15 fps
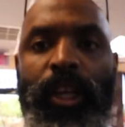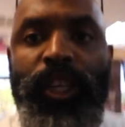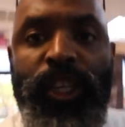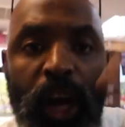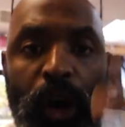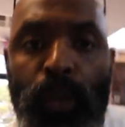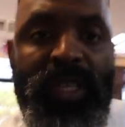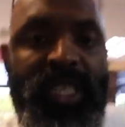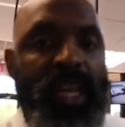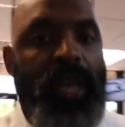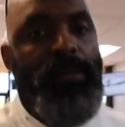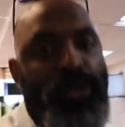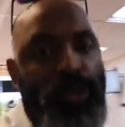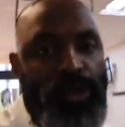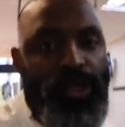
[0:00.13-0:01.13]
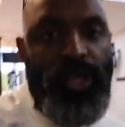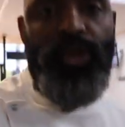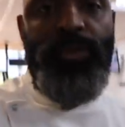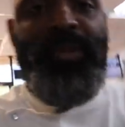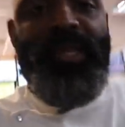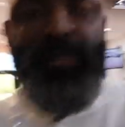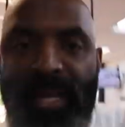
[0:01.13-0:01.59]
Yo, what's up
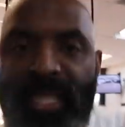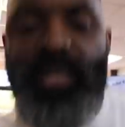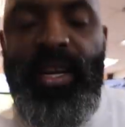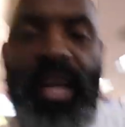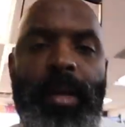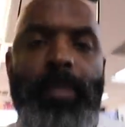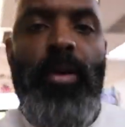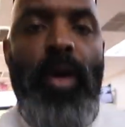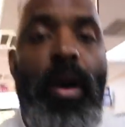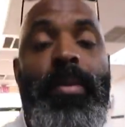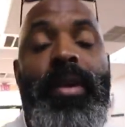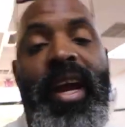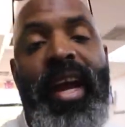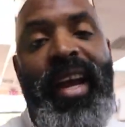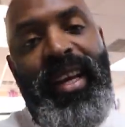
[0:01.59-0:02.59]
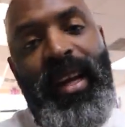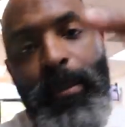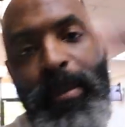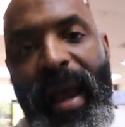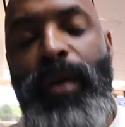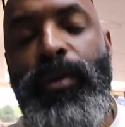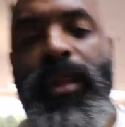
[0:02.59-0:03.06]
YouTube? It's Mr. Eddie Barber and I'm
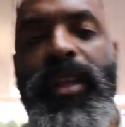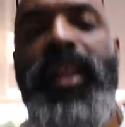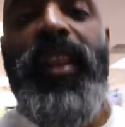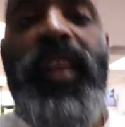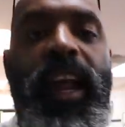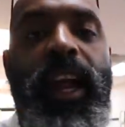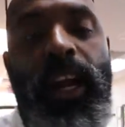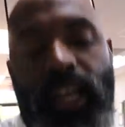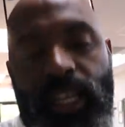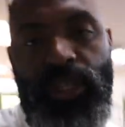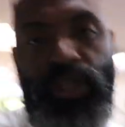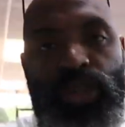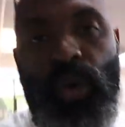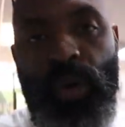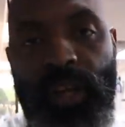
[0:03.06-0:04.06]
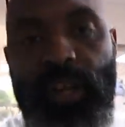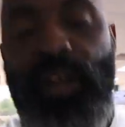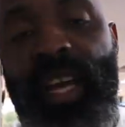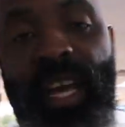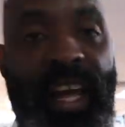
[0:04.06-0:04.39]
back with another haircut tutorial.